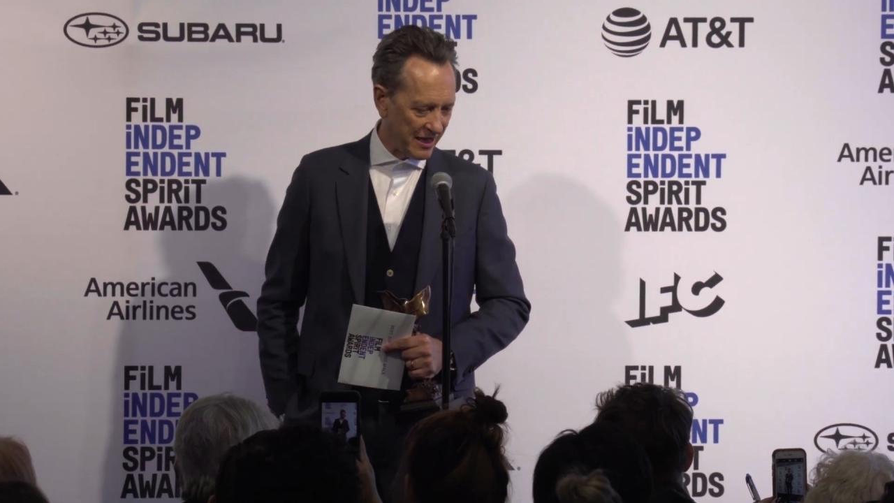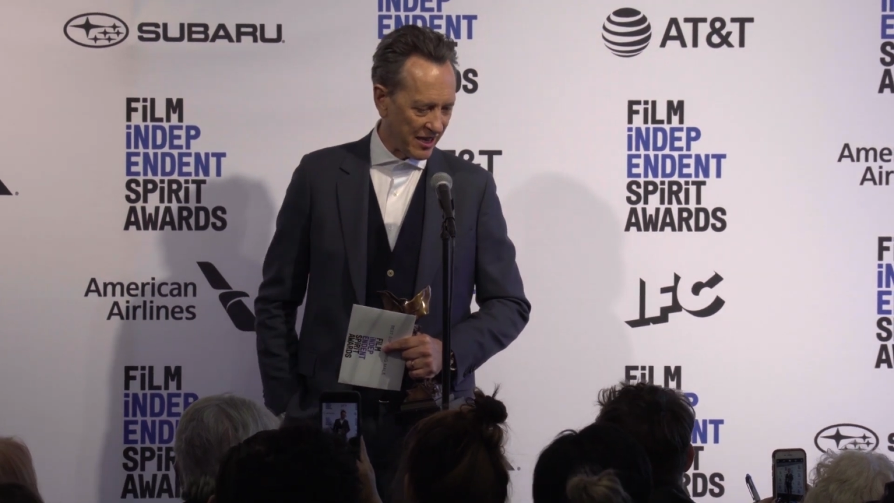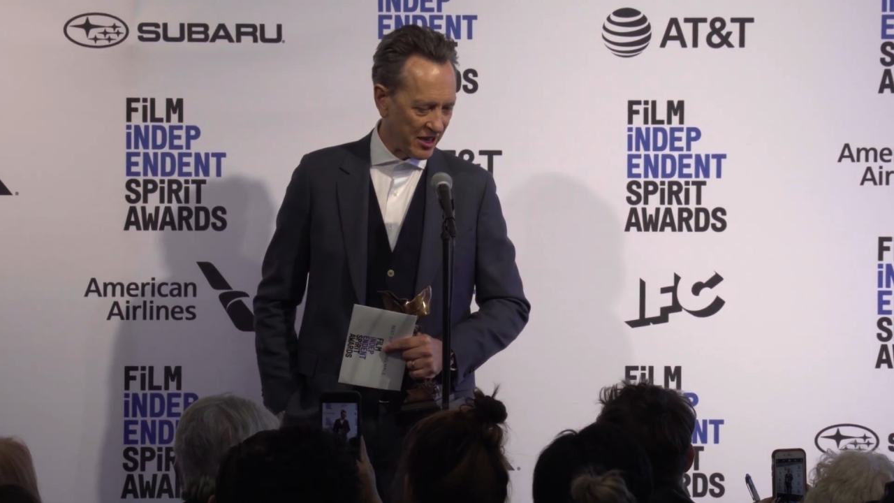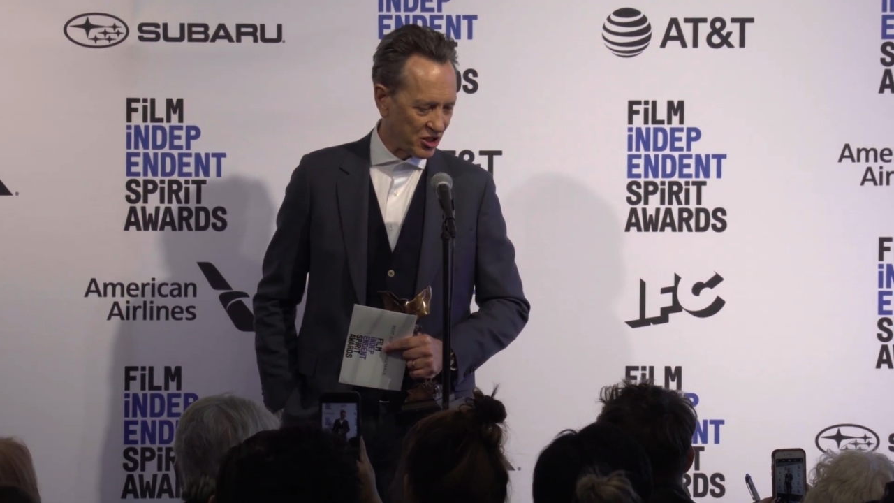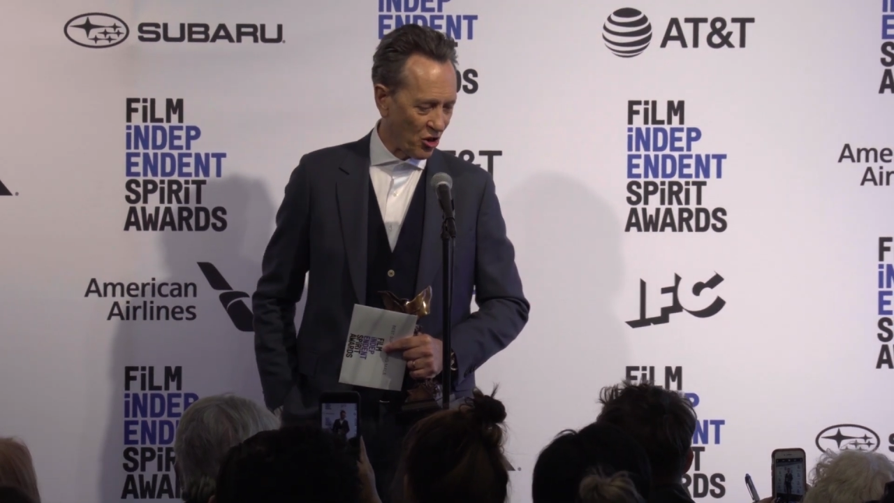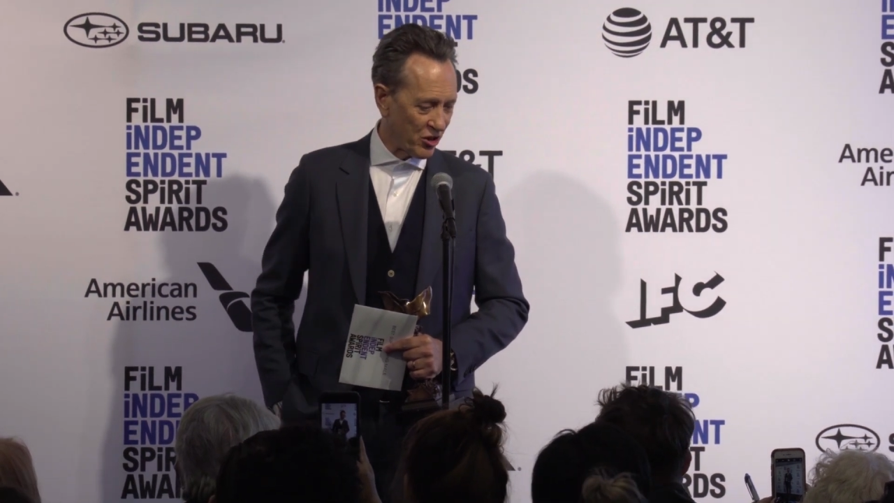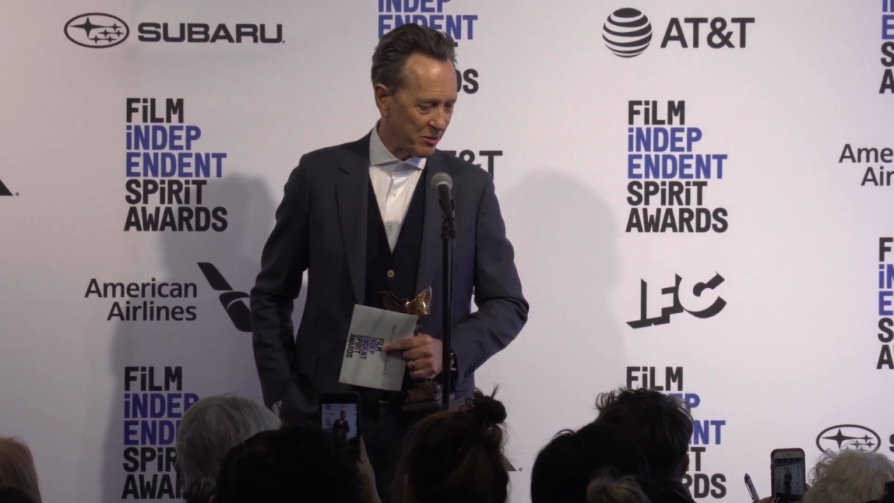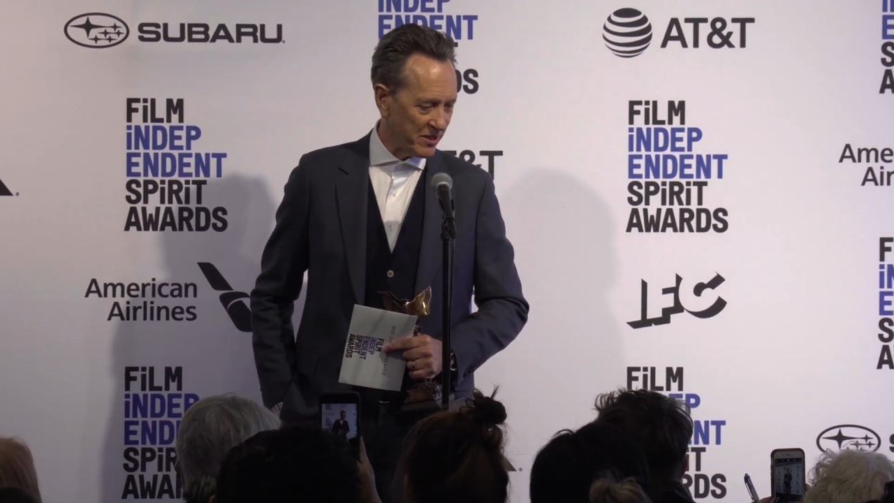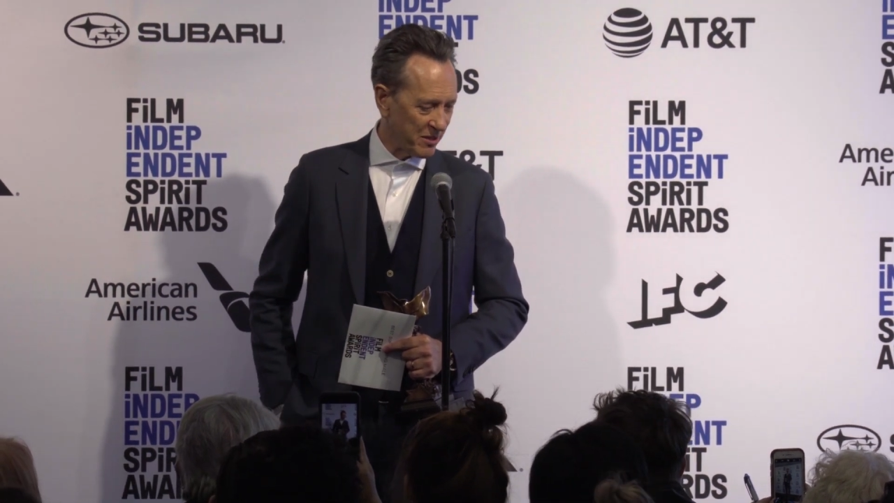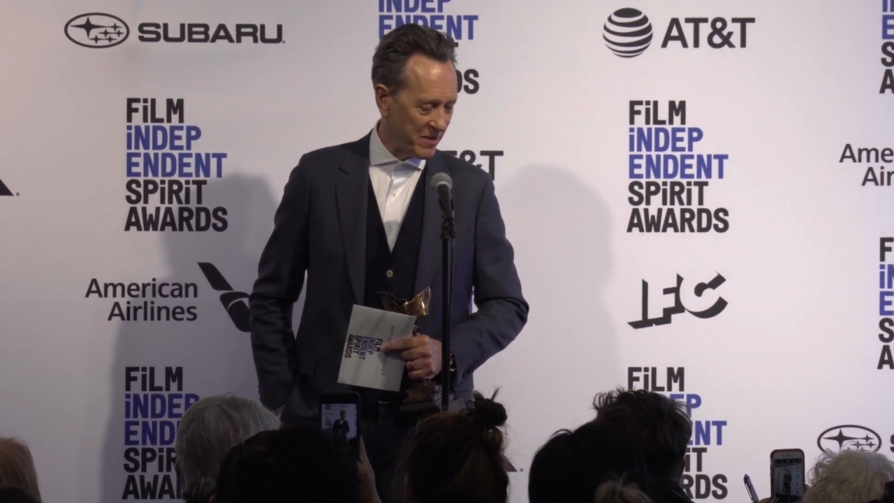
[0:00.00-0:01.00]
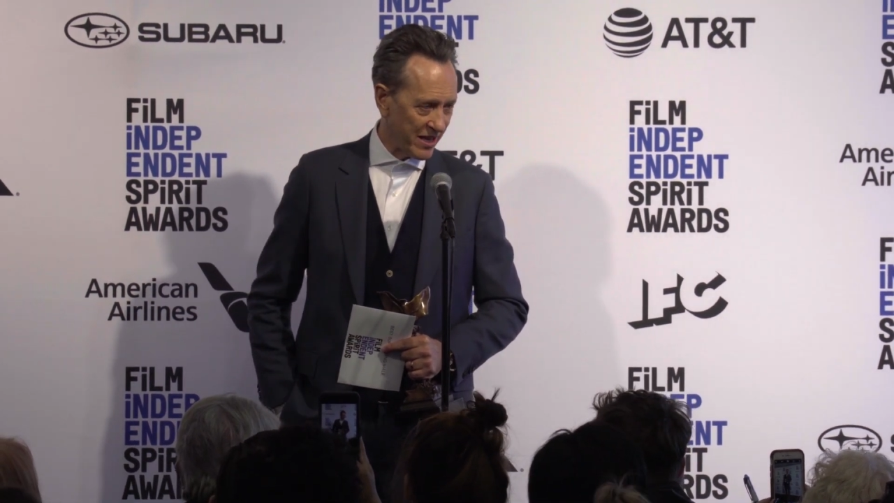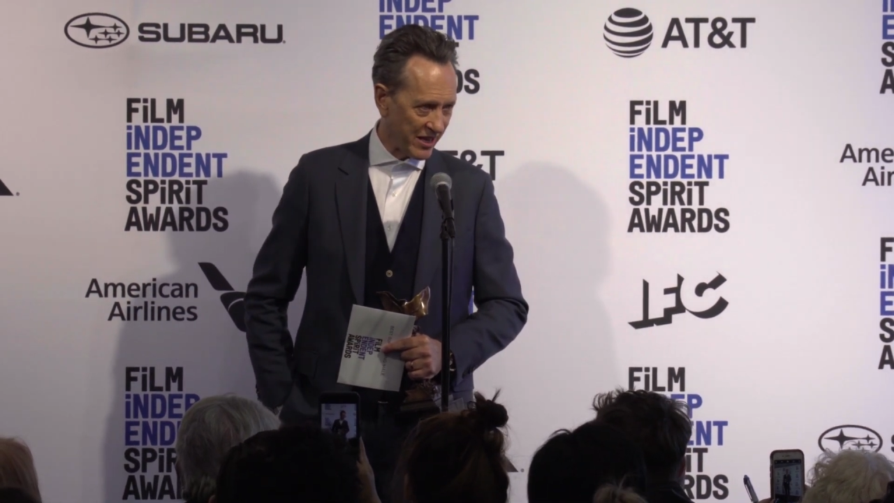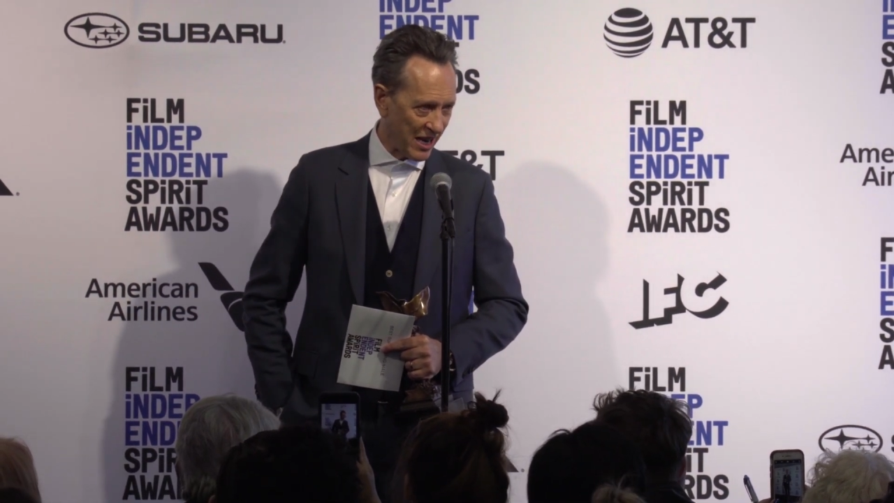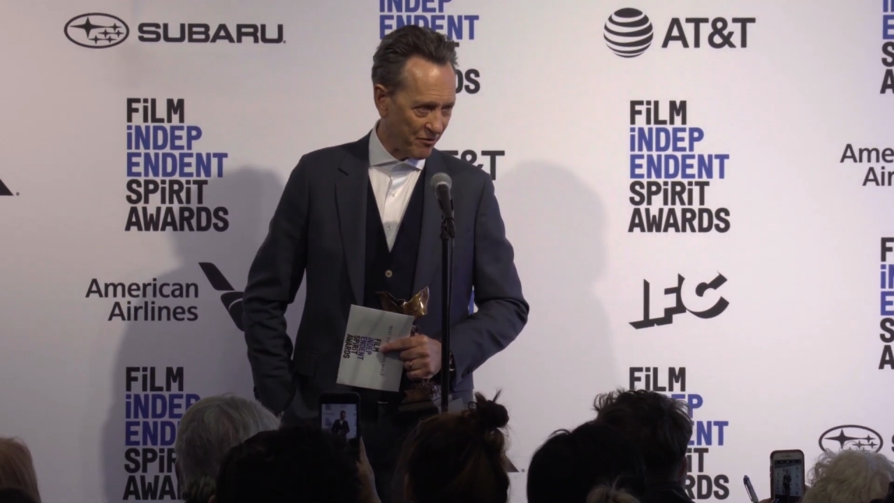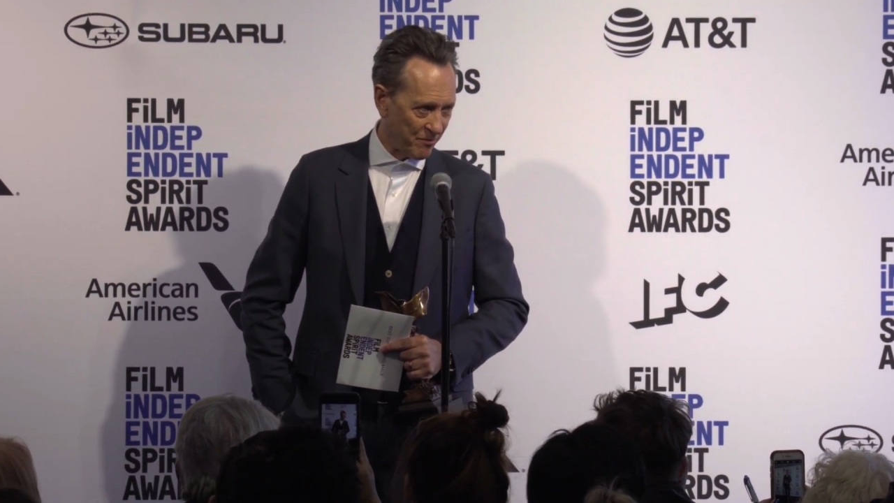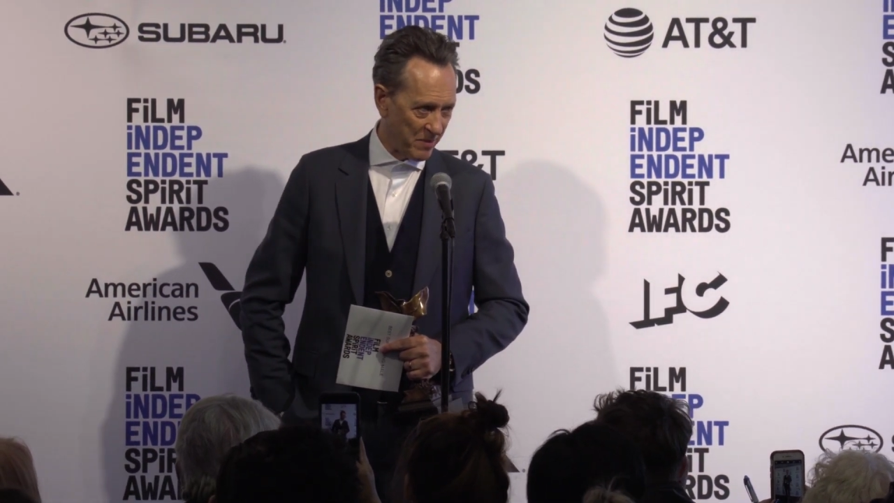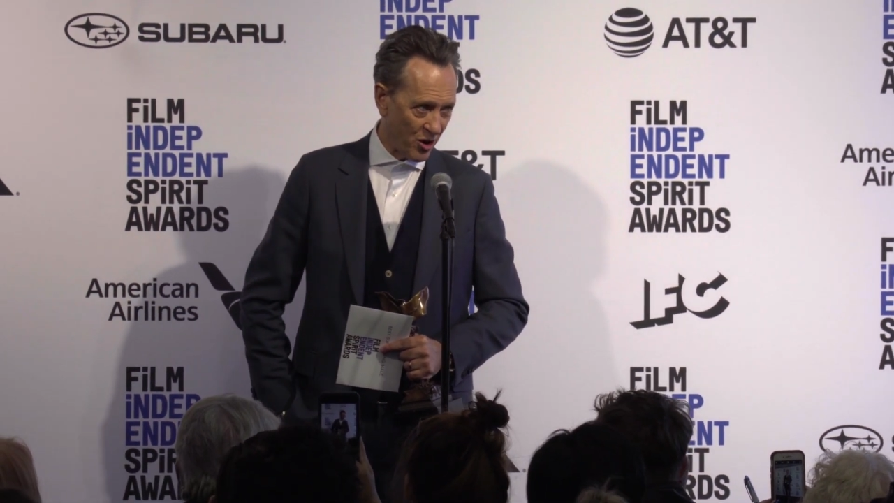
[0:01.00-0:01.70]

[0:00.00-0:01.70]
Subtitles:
an astonishment to me that I've